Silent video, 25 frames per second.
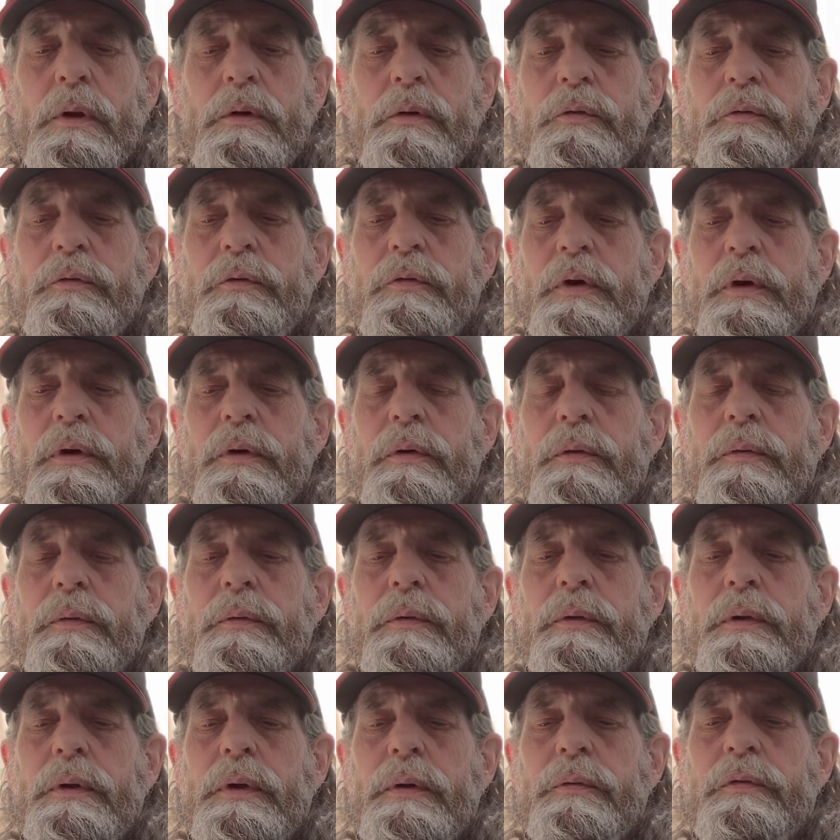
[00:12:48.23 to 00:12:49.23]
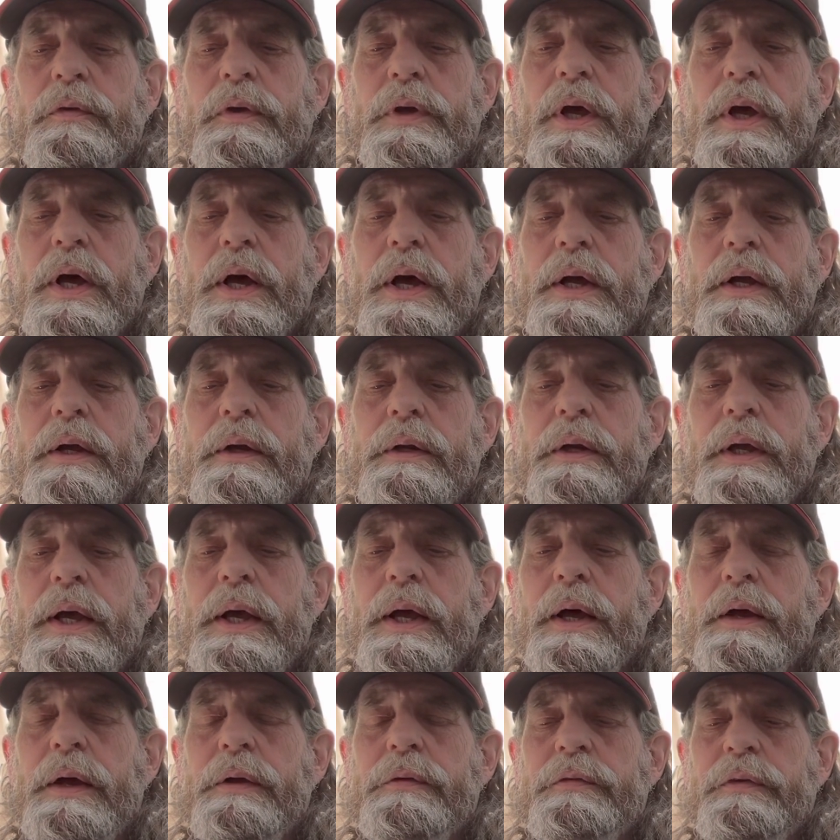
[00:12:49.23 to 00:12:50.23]
so there was a guy in a
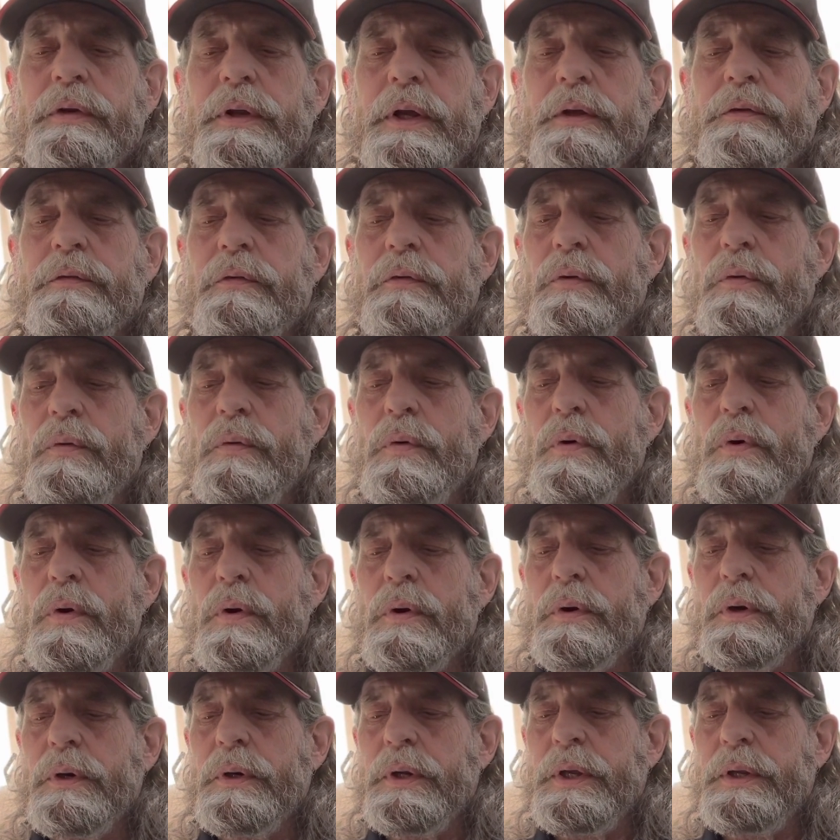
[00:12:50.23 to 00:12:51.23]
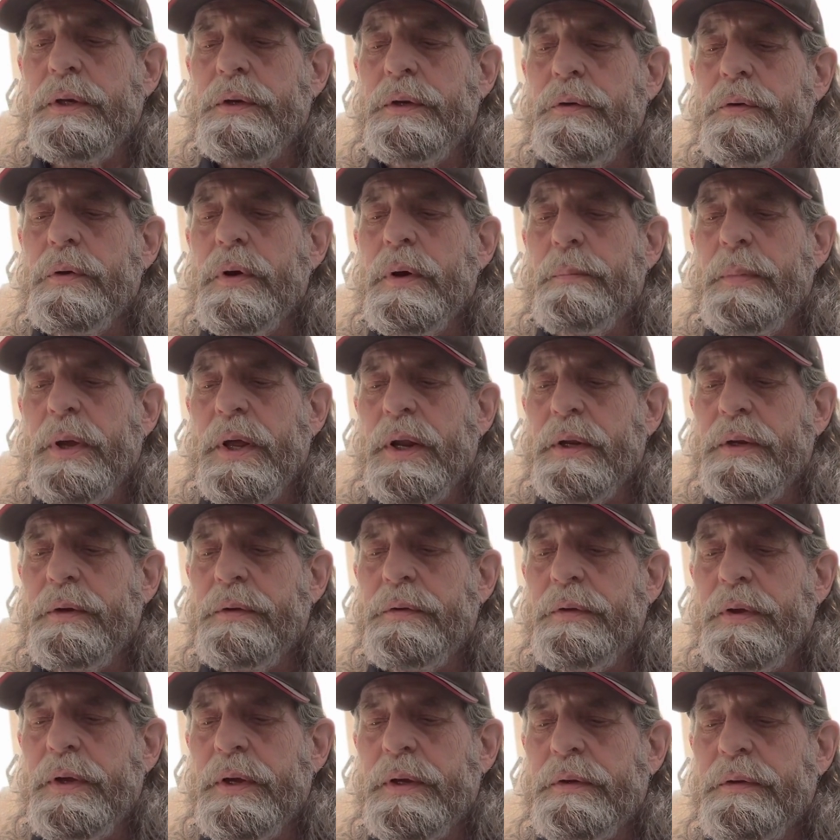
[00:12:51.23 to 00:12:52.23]
house next door, and he knew I'm metal
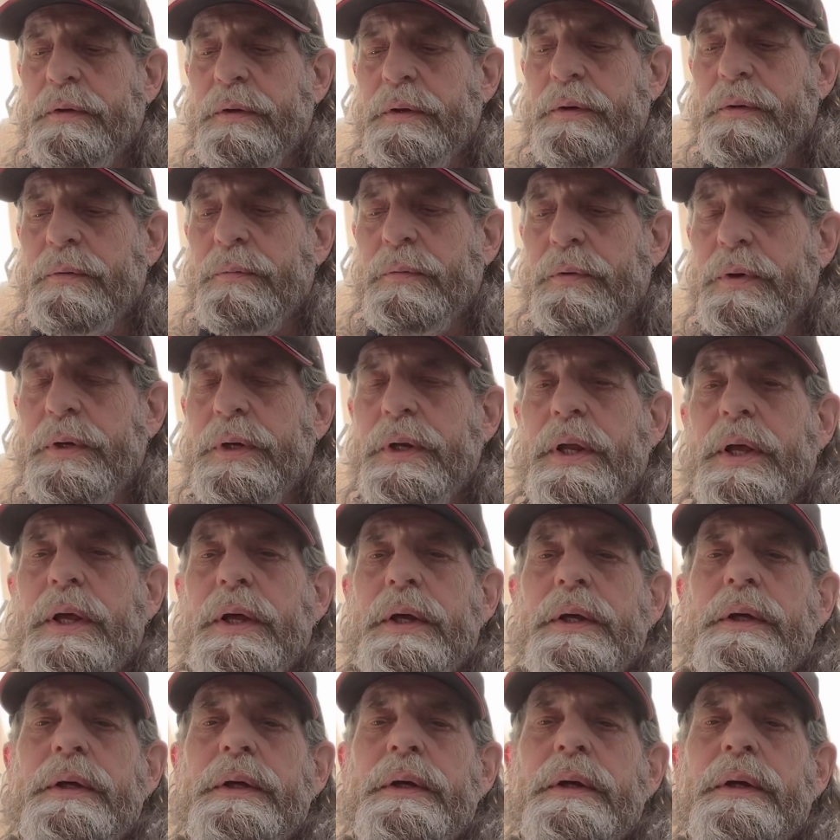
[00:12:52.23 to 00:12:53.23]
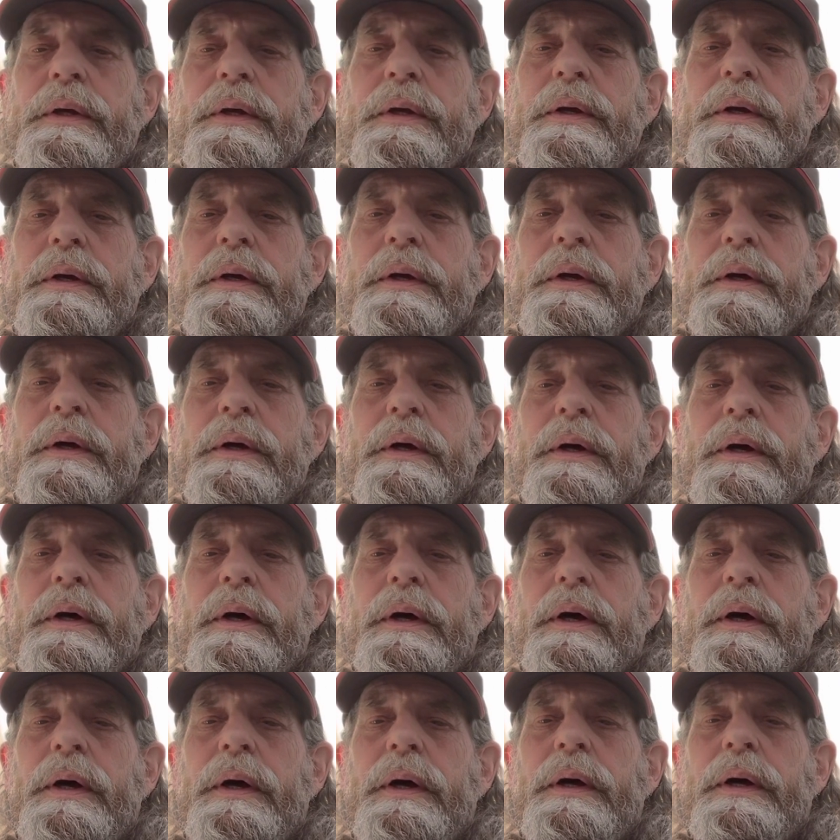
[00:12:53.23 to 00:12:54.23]
detected. And one day,
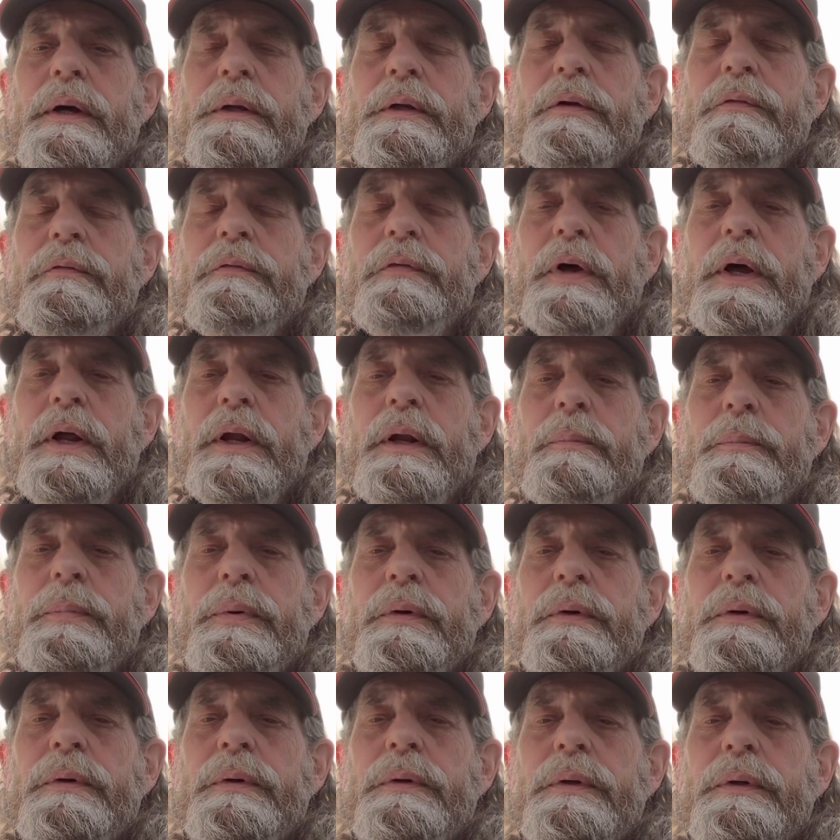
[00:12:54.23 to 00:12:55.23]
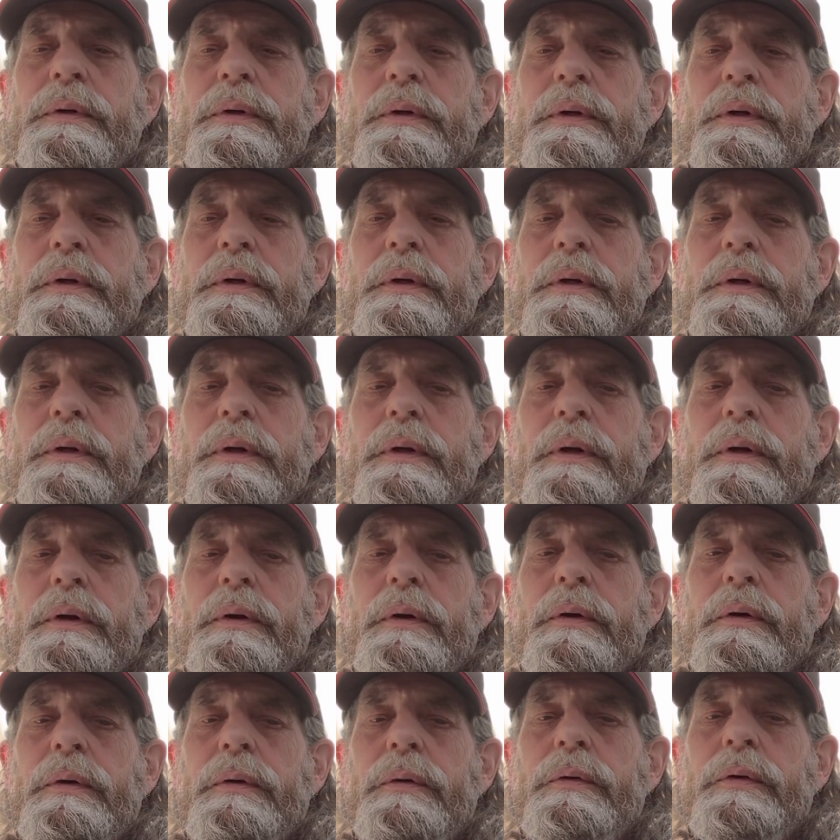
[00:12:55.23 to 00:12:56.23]
uh, a developer
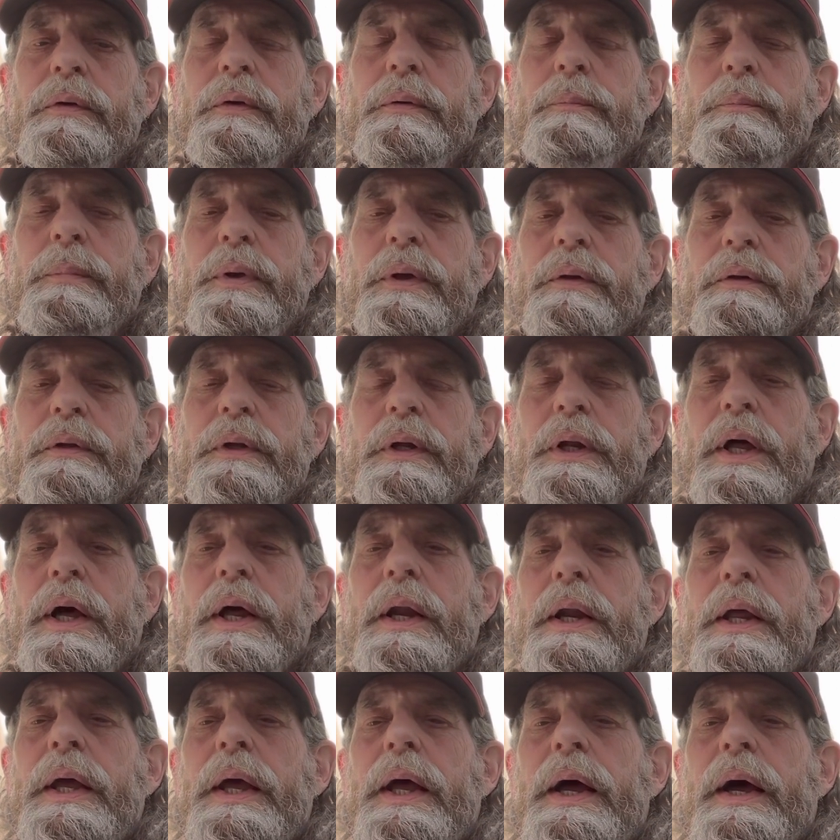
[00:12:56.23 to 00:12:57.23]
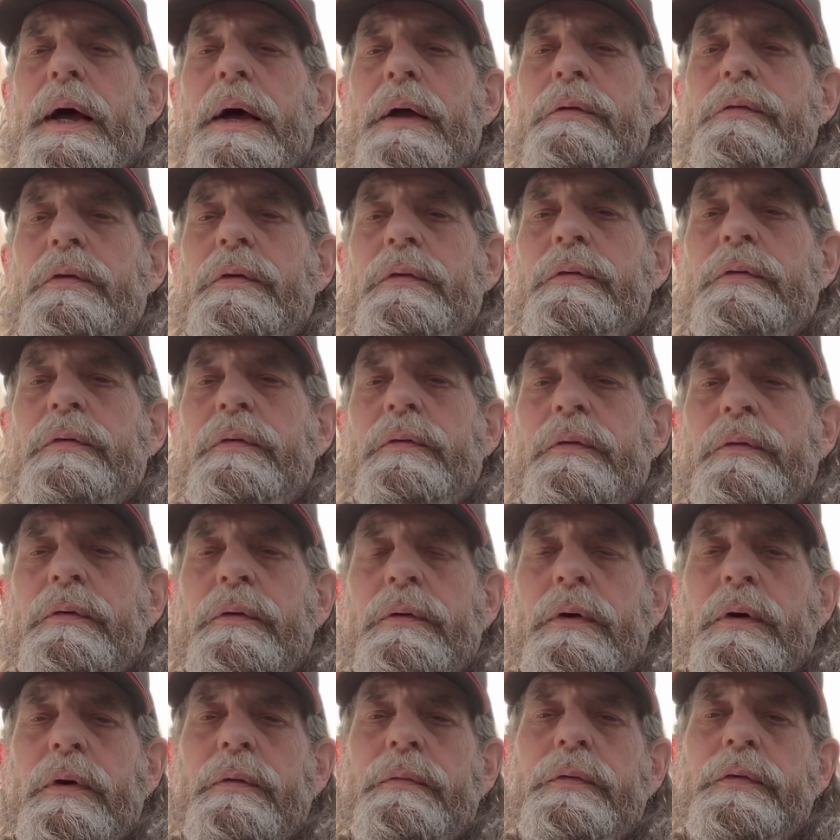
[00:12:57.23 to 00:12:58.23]
who had built a lot of houses
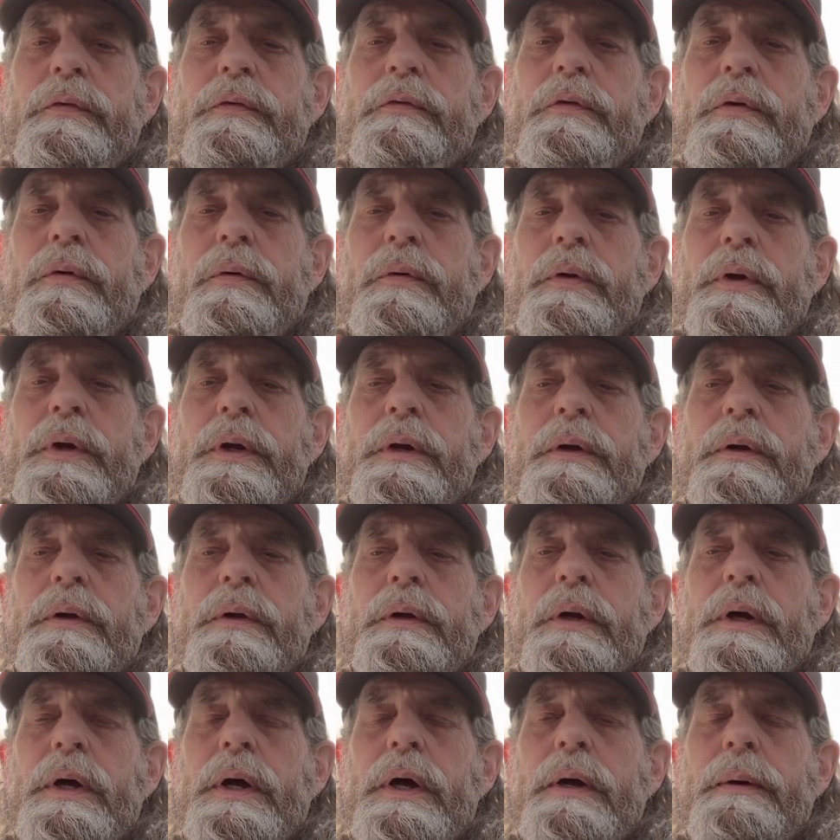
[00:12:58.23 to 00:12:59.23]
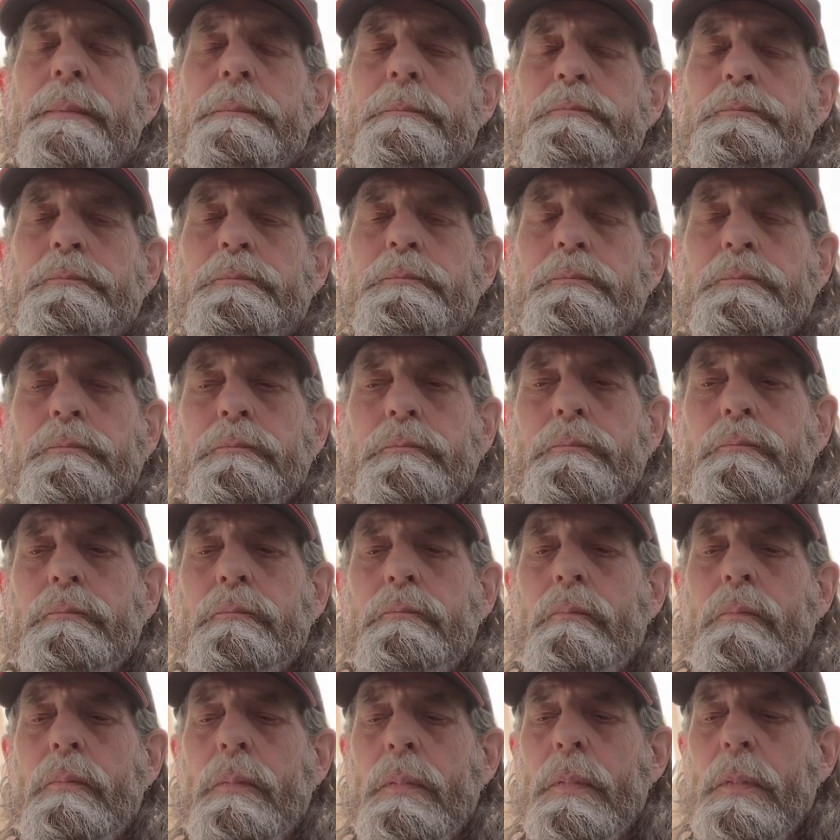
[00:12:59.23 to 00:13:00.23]
over his career, uh,
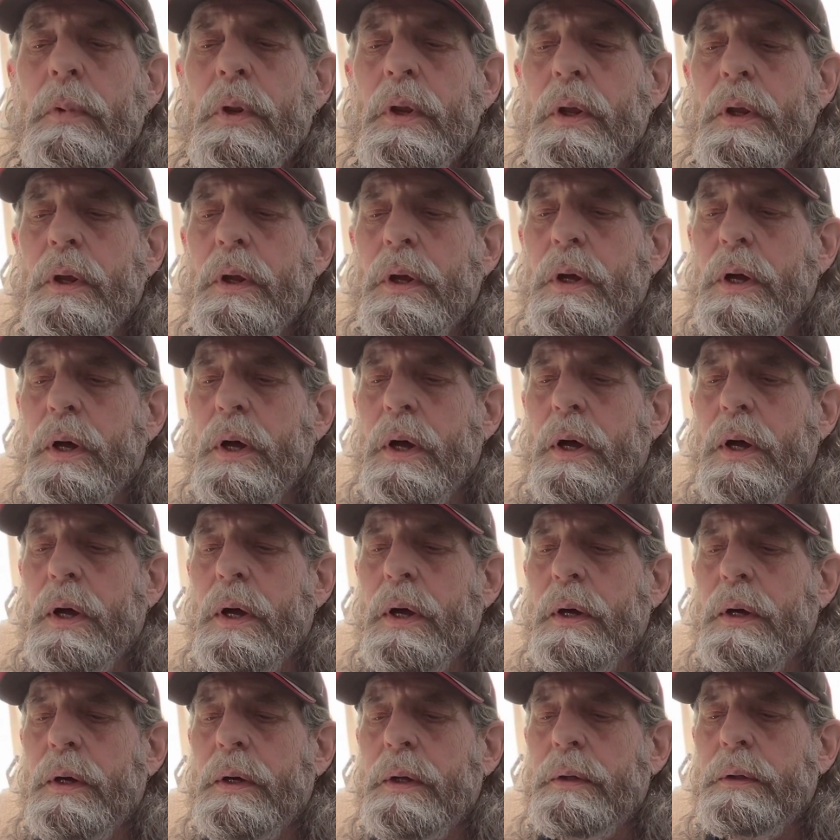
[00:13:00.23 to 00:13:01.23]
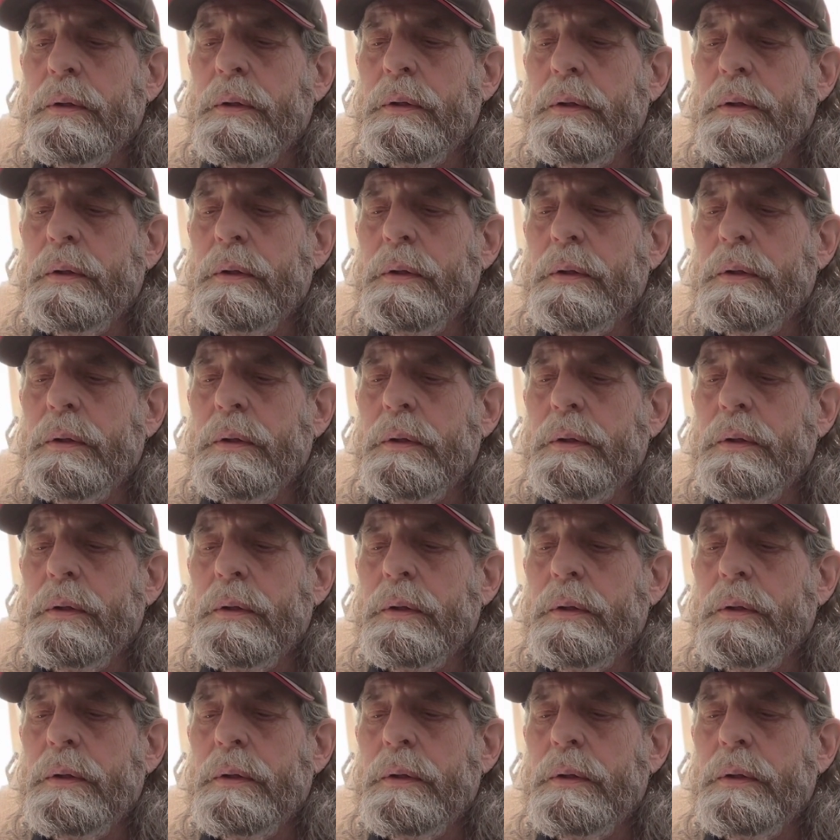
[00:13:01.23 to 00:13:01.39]
uh,